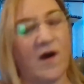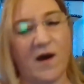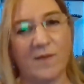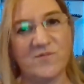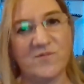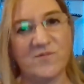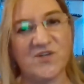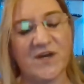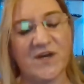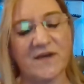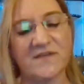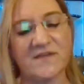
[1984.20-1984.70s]

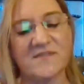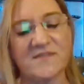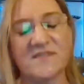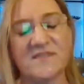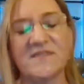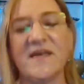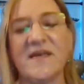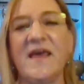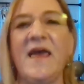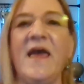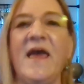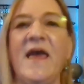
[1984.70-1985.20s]

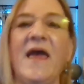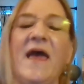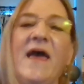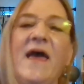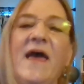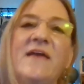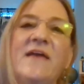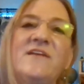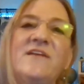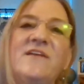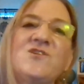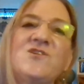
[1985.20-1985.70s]
objects.
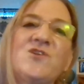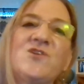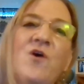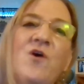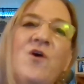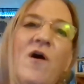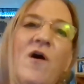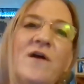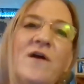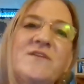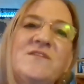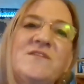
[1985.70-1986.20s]
And it
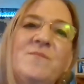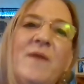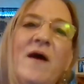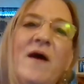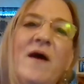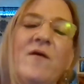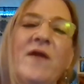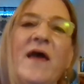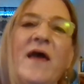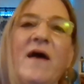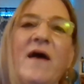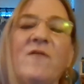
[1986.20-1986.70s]
talks
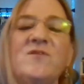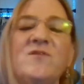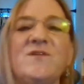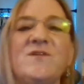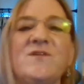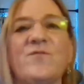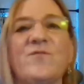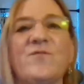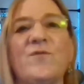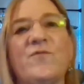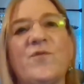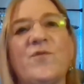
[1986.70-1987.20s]
about how
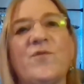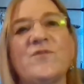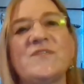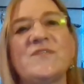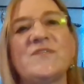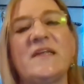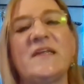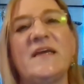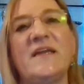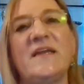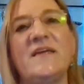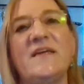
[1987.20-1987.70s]
different
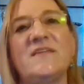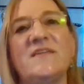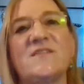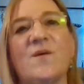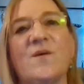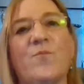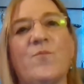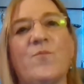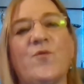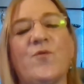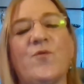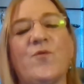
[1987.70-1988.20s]
First Ladies
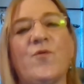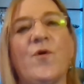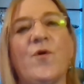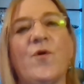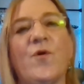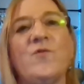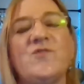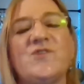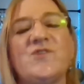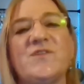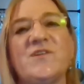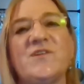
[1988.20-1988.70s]

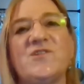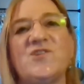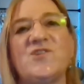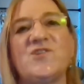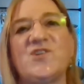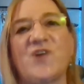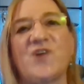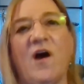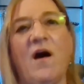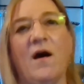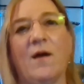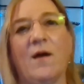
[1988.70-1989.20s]
approach this
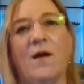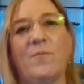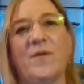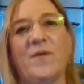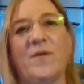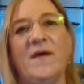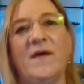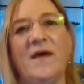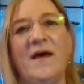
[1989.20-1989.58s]
job.